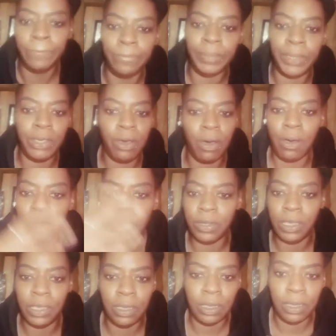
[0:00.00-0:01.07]
be called
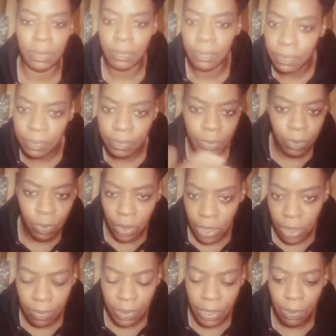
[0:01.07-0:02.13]
in,
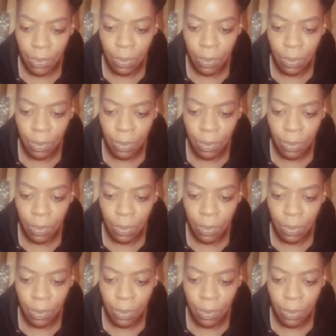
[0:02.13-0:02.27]
whatever they were